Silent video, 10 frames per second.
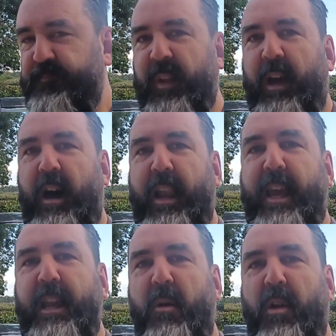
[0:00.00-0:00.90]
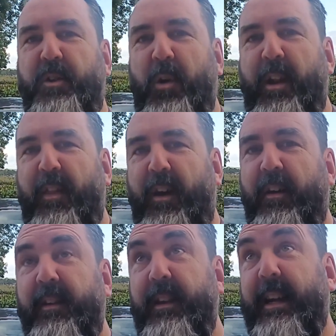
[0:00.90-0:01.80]
I'll let you know when I do another
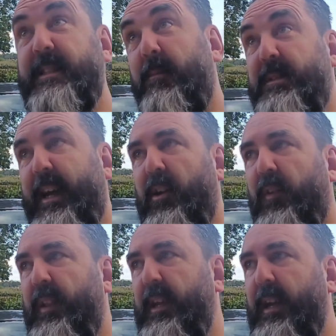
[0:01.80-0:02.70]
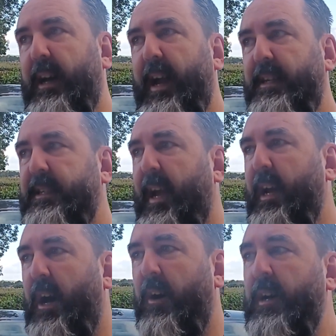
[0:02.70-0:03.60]
next update on the
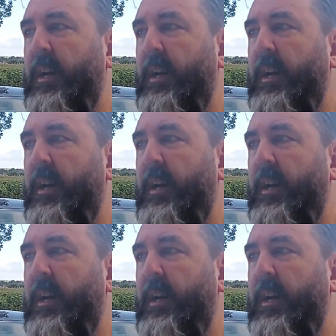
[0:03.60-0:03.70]
XKR.